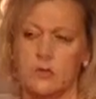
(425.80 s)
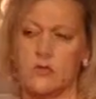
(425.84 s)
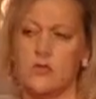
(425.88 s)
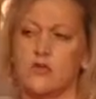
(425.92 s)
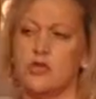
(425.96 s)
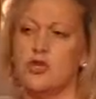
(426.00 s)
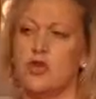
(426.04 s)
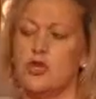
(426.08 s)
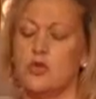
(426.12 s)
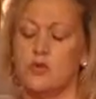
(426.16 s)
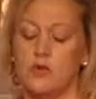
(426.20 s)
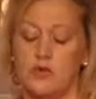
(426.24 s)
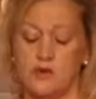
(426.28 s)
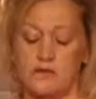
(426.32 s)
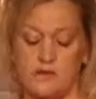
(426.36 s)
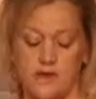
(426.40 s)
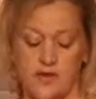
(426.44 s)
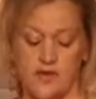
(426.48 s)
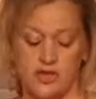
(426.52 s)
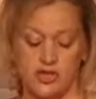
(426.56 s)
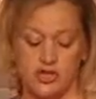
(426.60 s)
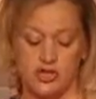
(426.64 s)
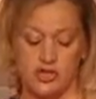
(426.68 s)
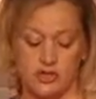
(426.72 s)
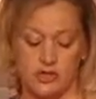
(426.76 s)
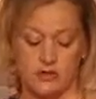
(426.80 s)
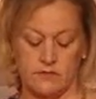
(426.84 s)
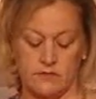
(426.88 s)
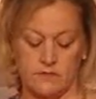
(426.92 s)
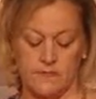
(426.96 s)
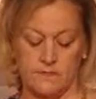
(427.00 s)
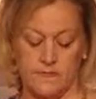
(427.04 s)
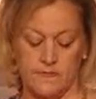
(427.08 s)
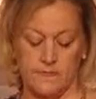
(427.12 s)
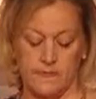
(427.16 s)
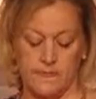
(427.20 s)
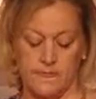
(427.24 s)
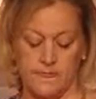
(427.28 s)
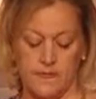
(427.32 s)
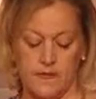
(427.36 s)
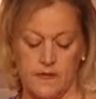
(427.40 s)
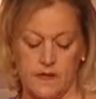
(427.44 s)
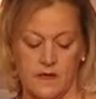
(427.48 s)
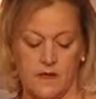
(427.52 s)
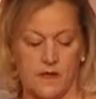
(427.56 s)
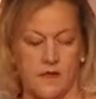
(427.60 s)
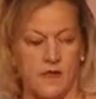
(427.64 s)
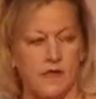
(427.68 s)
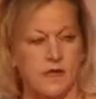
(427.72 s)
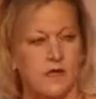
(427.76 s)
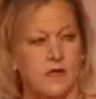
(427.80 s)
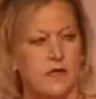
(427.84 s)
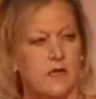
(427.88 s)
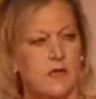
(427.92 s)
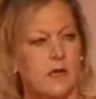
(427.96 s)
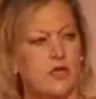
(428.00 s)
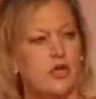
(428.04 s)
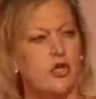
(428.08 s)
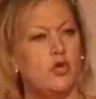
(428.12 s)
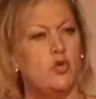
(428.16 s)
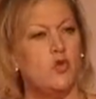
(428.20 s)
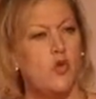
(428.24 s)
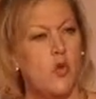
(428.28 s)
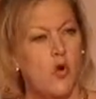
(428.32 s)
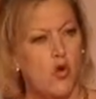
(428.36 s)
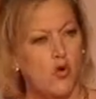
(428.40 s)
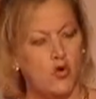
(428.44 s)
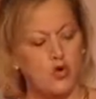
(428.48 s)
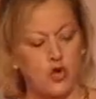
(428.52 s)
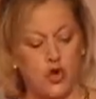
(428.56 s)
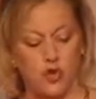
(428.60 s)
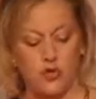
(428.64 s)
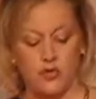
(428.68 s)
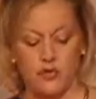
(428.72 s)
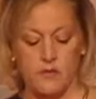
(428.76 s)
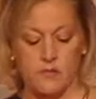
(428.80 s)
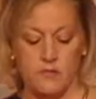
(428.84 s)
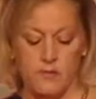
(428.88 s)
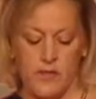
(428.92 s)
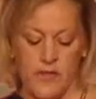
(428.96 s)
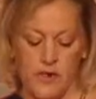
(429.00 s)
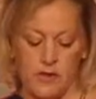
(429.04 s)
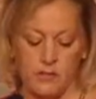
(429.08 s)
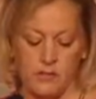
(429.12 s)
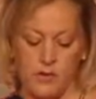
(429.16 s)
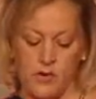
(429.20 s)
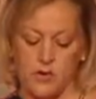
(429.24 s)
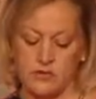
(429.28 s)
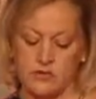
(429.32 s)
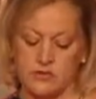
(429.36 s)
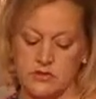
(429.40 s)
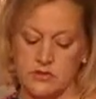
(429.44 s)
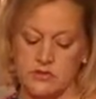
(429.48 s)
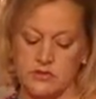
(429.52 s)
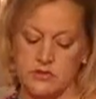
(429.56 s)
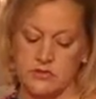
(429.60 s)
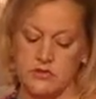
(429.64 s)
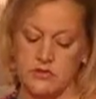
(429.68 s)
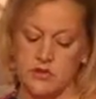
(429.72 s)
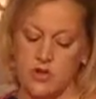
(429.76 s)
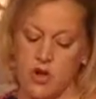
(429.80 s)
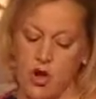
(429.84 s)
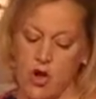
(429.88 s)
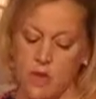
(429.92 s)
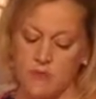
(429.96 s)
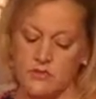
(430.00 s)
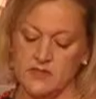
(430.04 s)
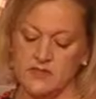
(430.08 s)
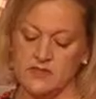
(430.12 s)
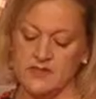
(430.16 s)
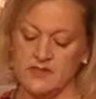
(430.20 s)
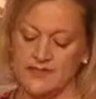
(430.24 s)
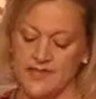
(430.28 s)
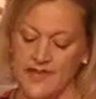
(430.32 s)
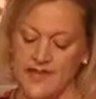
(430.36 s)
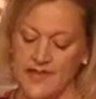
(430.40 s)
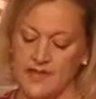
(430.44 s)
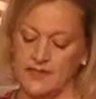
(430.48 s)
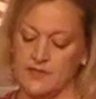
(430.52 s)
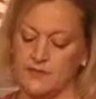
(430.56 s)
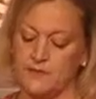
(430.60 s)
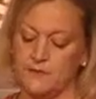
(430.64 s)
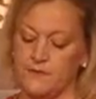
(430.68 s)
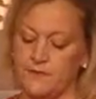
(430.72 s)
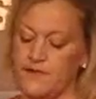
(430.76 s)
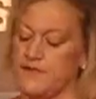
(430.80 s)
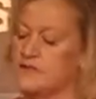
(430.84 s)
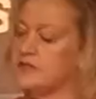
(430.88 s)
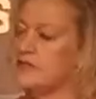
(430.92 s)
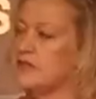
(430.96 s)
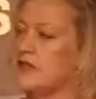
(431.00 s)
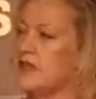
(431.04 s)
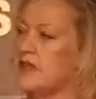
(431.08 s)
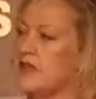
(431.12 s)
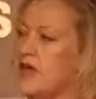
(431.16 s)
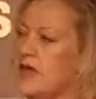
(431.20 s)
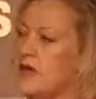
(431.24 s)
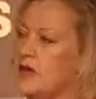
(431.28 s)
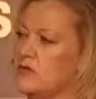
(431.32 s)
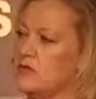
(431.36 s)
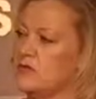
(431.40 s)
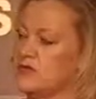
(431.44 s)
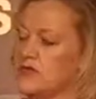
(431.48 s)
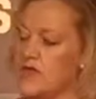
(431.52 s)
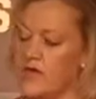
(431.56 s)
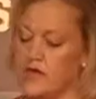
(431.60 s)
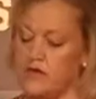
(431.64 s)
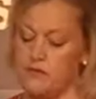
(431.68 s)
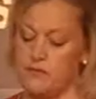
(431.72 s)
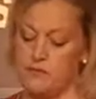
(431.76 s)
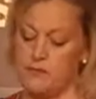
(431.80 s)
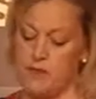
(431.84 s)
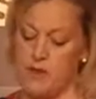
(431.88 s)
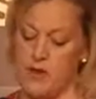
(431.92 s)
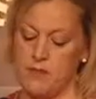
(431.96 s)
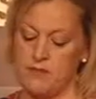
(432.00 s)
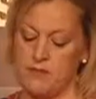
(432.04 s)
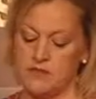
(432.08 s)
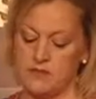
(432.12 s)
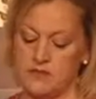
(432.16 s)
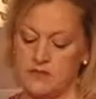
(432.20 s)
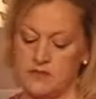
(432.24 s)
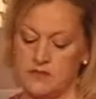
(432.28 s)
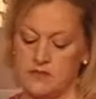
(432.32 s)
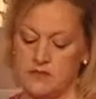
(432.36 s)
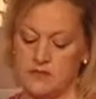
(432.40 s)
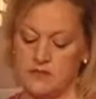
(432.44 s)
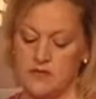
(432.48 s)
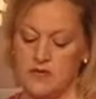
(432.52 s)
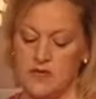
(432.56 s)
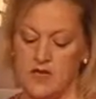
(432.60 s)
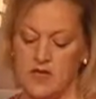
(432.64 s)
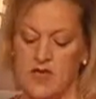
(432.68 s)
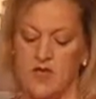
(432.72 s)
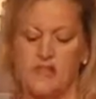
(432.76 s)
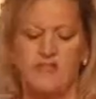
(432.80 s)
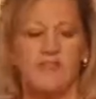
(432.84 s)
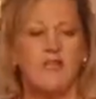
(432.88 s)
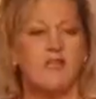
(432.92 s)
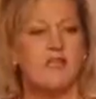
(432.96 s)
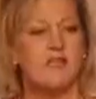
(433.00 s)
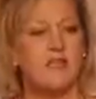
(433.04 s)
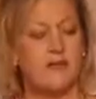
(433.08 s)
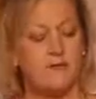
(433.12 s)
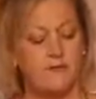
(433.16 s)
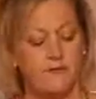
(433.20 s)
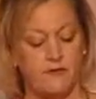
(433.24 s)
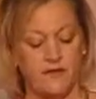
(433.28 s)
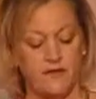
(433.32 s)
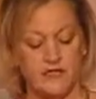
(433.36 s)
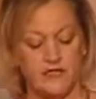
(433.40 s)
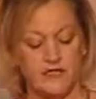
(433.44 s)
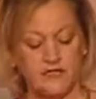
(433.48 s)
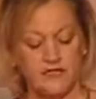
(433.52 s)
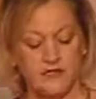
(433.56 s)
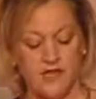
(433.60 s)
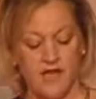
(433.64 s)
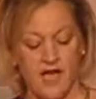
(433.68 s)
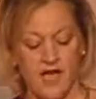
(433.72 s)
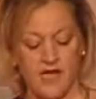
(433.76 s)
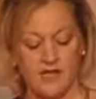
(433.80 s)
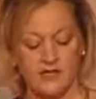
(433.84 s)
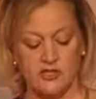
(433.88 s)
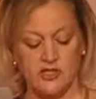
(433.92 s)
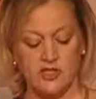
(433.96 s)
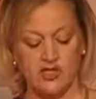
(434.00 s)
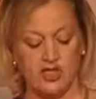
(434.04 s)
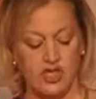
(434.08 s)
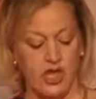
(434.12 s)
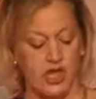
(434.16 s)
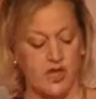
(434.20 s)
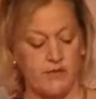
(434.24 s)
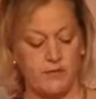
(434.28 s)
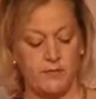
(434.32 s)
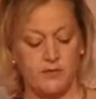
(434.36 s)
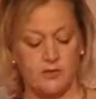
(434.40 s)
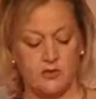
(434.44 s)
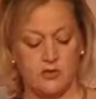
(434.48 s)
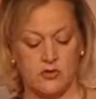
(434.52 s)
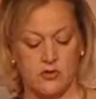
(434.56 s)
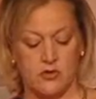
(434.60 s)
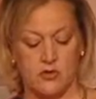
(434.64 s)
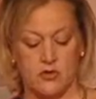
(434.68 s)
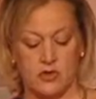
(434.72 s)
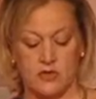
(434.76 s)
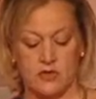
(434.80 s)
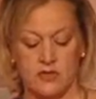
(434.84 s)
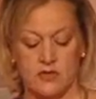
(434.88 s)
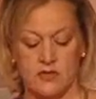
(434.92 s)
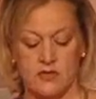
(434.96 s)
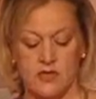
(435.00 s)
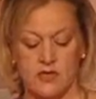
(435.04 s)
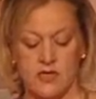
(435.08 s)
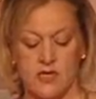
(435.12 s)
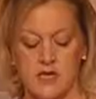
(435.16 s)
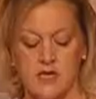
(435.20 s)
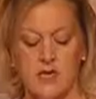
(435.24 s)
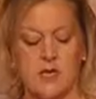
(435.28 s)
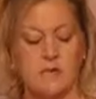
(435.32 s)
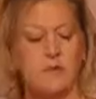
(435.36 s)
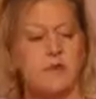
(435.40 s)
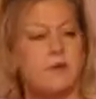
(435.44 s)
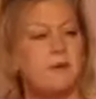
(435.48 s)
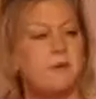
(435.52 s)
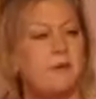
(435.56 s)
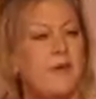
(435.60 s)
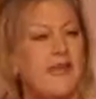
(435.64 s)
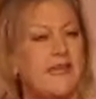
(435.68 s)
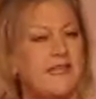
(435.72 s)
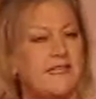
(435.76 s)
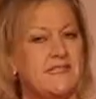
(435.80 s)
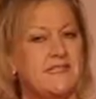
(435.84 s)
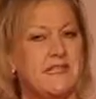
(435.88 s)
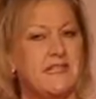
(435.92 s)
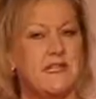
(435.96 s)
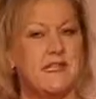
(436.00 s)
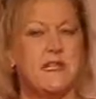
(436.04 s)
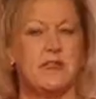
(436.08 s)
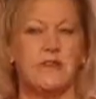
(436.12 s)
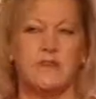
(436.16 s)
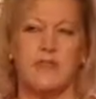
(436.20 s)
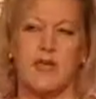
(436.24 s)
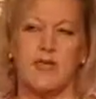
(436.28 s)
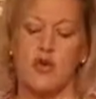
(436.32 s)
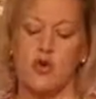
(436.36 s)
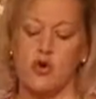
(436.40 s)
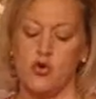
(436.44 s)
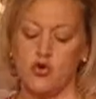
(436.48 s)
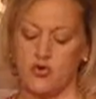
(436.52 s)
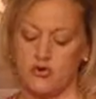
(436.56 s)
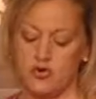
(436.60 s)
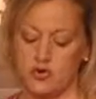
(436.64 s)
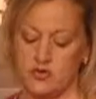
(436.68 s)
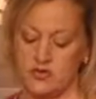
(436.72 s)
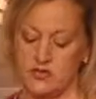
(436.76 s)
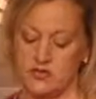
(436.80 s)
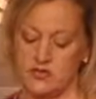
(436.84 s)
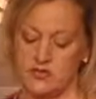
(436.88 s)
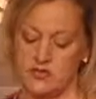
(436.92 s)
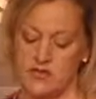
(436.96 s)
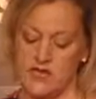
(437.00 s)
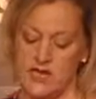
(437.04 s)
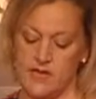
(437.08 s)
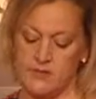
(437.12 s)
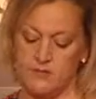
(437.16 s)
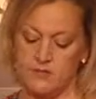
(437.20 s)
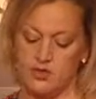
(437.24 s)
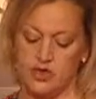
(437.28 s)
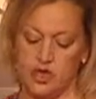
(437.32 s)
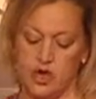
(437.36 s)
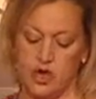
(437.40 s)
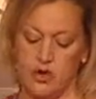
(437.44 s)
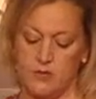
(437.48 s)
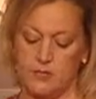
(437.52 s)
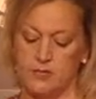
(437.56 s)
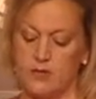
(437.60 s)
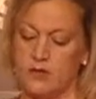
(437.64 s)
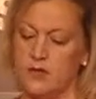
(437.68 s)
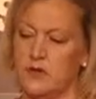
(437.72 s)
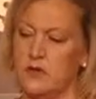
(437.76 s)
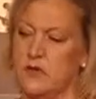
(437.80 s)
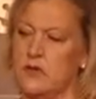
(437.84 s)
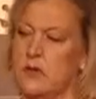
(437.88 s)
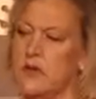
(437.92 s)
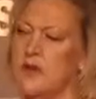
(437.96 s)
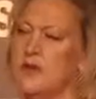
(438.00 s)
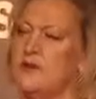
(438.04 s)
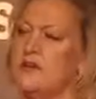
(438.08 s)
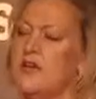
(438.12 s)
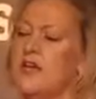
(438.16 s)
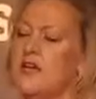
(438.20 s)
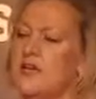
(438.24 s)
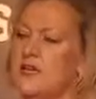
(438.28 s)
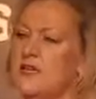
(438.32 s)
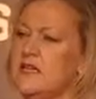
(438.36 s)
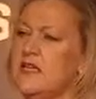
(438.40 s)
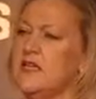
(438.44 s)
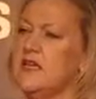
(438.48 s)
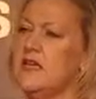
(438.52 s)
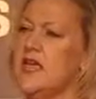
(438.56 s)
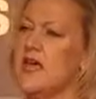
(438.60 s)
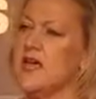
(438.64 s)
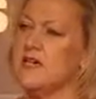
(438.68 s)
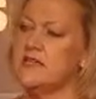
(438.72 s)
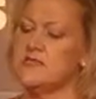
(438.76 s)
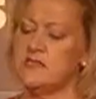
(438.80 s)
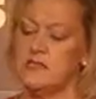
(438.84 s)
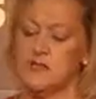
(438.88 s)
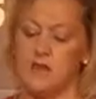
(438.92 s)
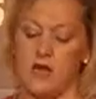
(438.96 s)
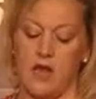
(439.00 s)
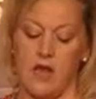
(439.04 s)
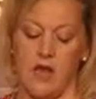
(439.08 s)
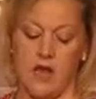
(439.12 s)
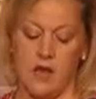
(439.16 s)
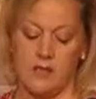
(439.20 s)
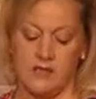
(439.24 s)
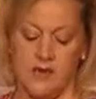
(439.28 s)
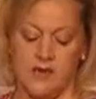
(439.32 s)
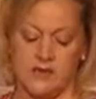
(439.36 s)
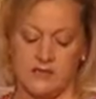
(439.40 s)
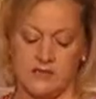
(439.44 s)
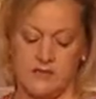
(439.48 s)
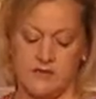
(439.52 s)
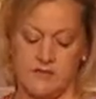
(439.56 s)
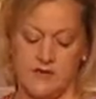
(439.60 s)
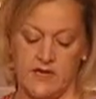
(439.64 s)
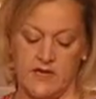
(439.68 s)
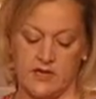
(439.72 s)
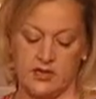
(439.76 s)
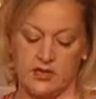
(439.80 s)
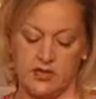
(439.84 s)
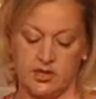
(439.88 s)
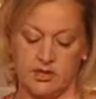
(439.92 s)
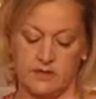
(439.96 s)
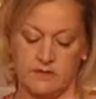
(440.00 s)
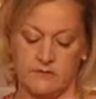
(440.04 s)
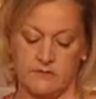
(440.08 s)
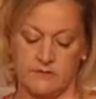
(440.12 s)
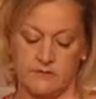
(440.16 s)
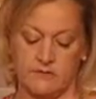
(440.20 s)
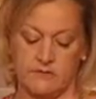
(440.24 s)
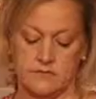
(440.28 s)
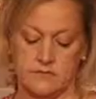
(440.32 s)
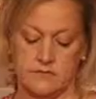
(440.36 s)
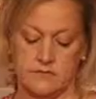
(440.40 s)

with a new innovation. You all know that bell boxes are a common sight fixed to the outside of premises. They differ in size, shape and colour, but basically they all do the same job. They indicate an alarm activation.